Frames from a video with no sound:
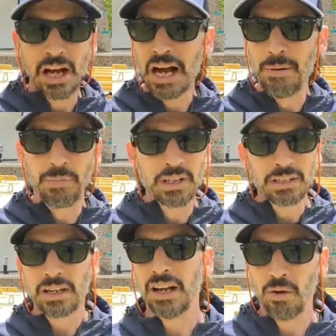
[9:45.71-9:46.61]
One
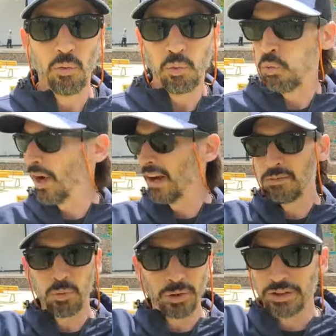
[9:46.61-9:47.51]

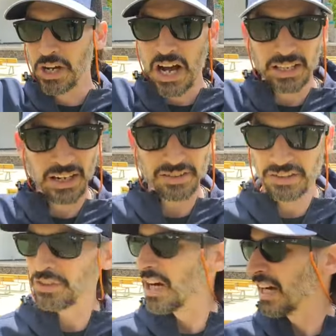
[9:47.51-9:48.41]
of them we were talking, I
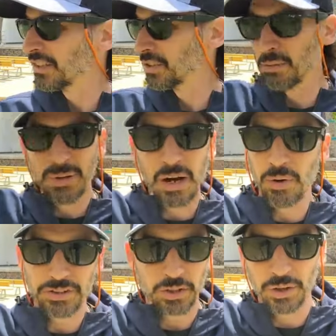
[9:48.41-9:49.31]
was even talking to him about
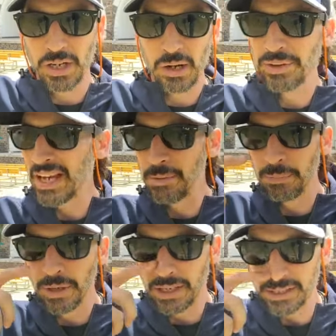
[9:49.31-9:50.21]
what's going on with
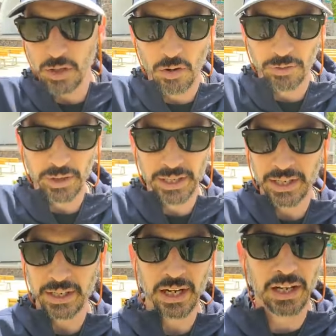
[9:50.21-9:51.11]
Ammon Bundy over
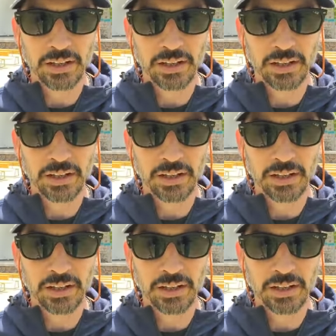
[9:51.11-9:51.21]
in